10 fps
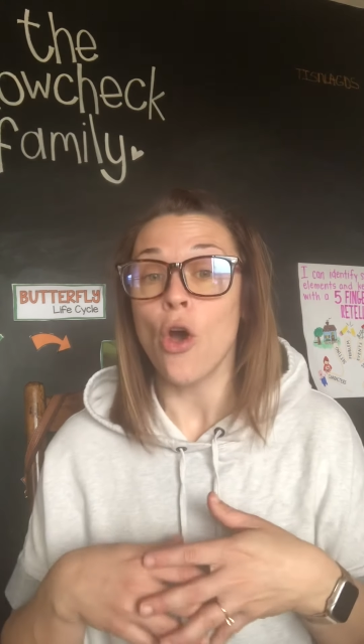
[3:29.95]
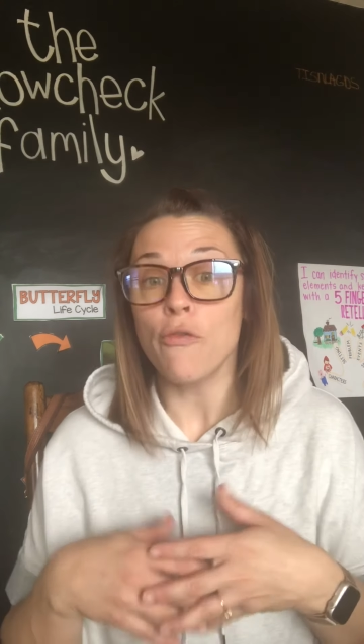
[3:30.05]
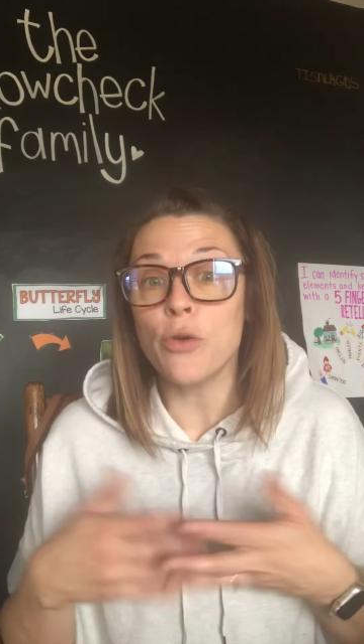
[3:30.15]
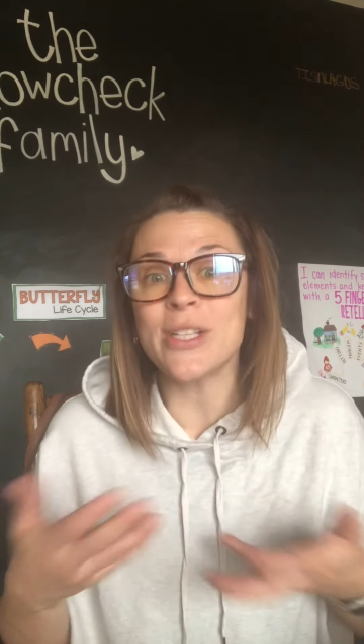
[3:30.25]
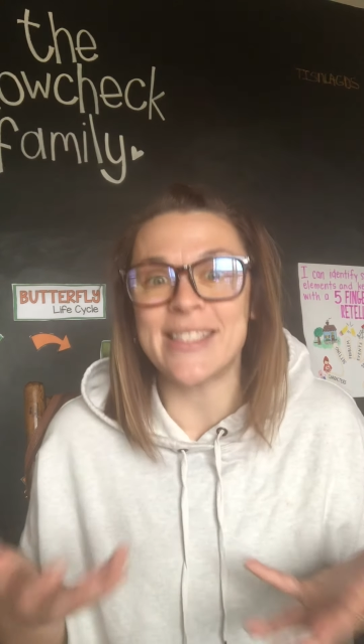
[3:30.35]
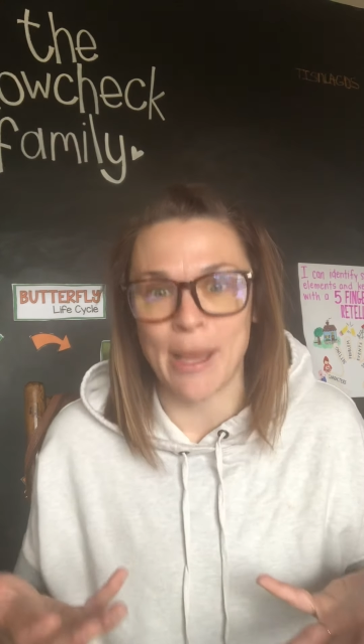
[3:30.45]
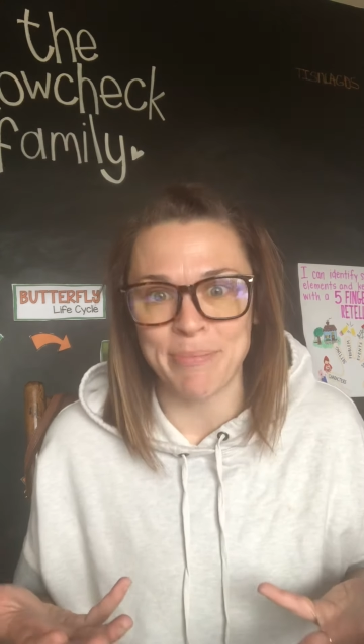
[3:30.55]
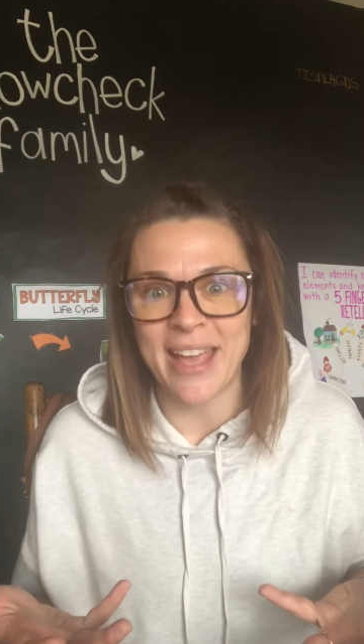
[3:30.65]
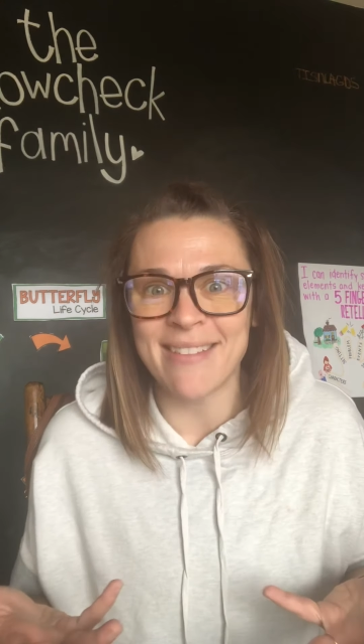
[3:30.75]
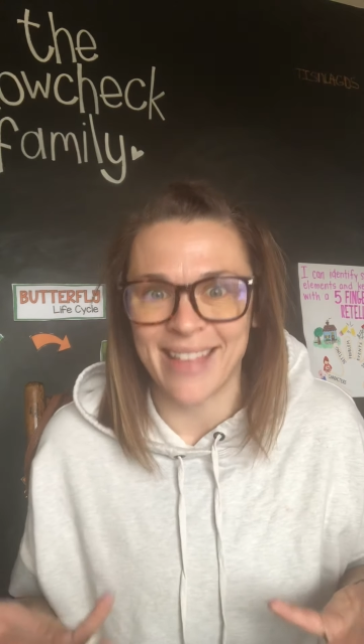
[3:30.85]
for
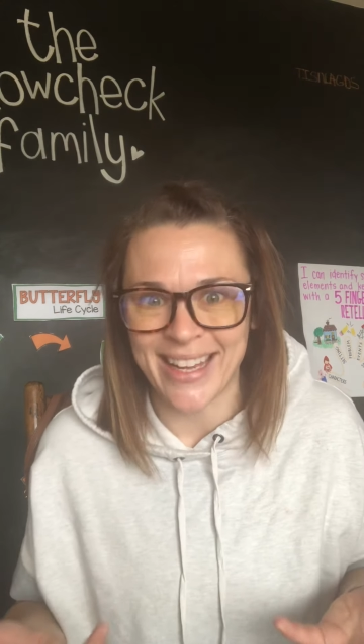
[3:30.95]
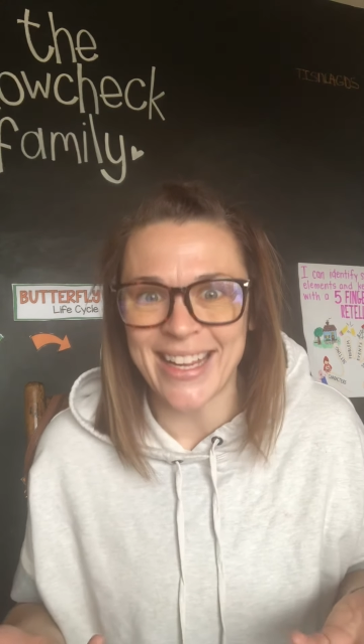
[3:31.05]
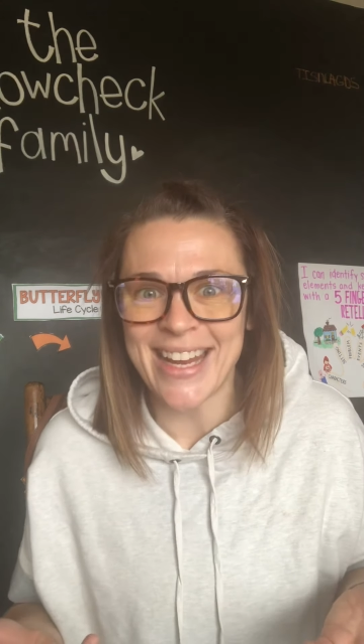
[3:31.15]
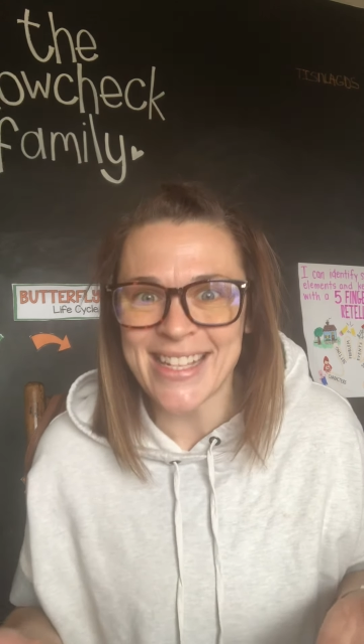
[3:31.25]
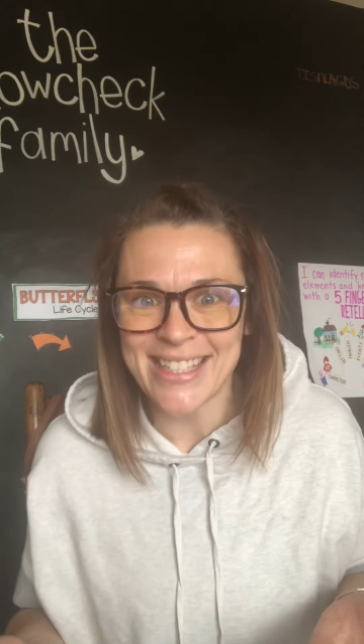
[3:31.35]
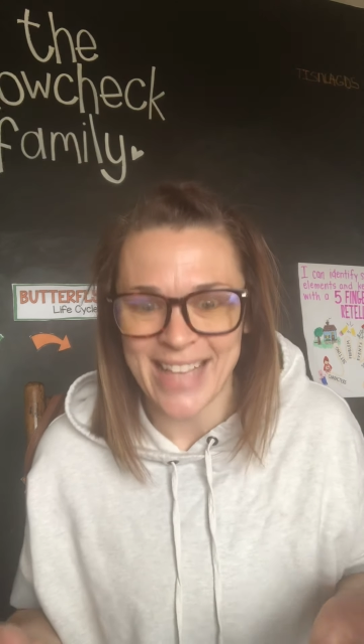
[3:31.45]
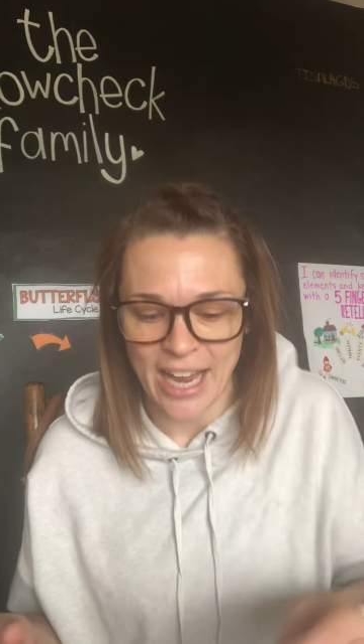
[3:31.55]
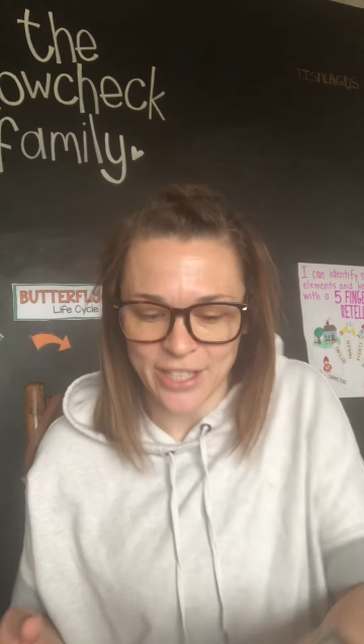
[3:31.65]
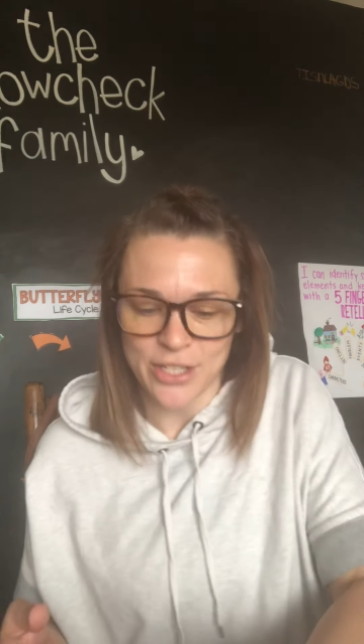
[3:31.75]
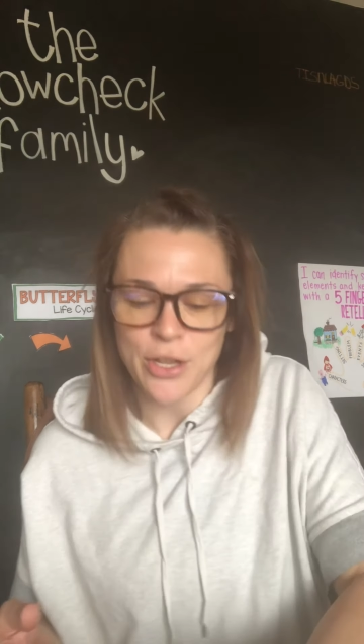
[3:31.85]
something like an
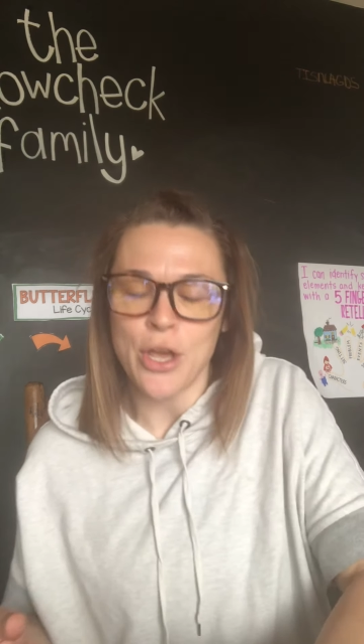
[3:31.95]
insect.